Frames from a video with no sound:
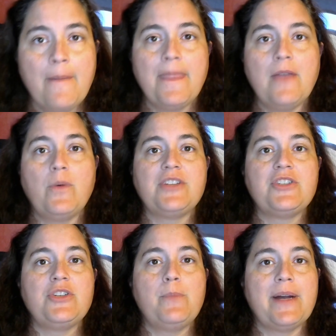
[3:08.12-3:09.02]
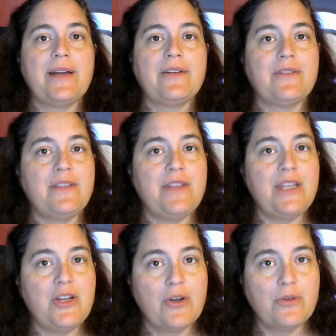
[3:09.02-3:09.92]
in which you battled
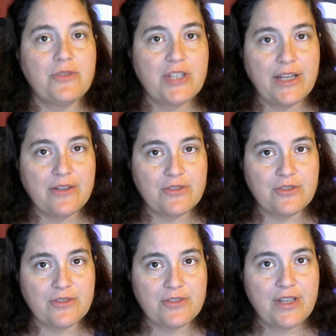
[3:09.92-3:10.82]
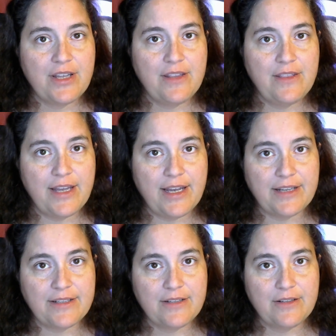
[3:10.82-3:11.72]
the Go challengers
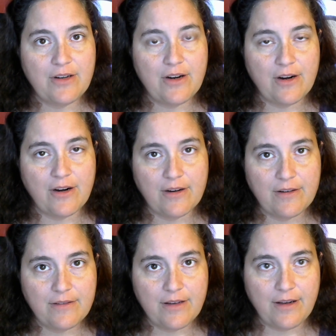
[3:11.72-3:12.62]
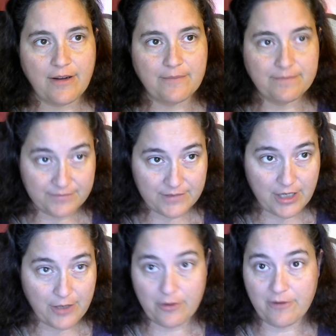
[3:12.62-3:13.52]
that are
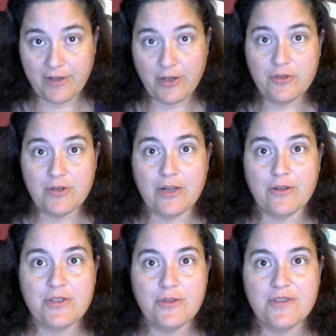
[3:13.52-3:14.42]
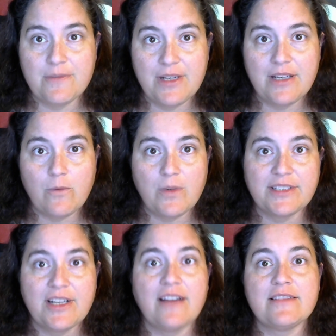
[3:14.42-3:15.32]
other fellow trainers who submitted and won
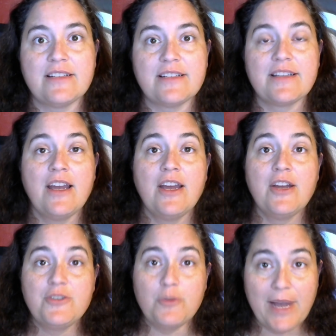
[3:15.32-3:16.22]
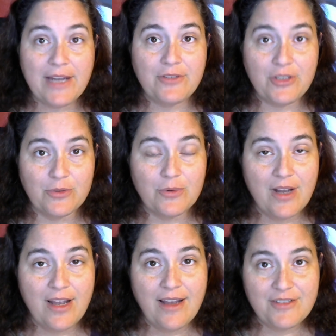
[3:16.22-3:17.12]
the contest to battle you,
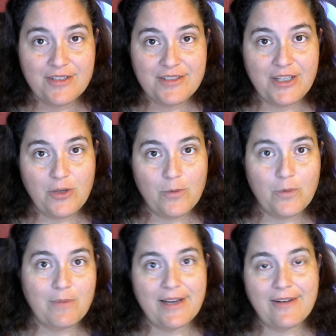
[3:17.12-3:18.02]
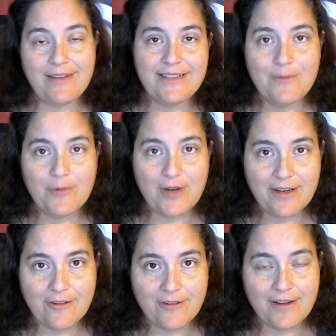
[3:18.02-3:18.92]
just like you would battle a Team
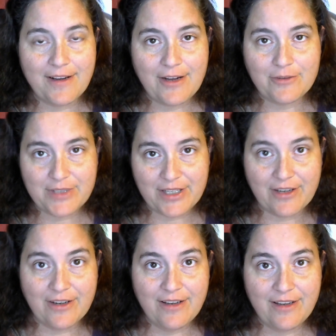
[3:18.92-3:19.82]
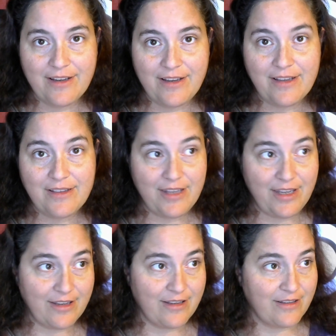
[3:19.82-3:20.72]
Rocket Grunt out there in
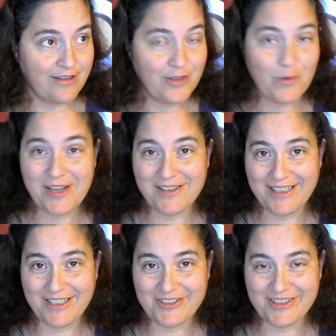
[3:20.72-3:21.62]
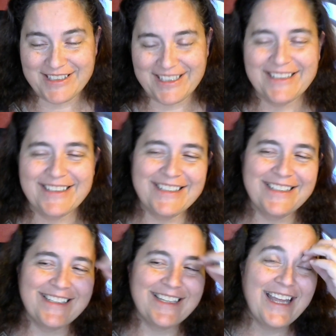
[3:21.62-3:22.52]
the wild, I guess you could say.
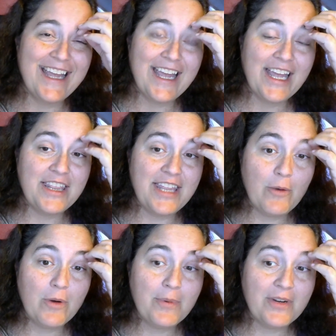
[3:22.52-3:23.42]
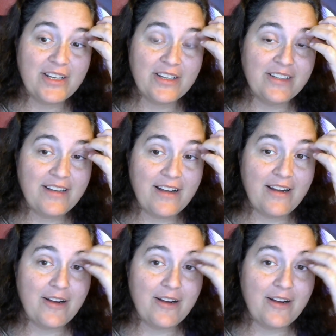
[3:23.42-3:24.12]
They were pretty good.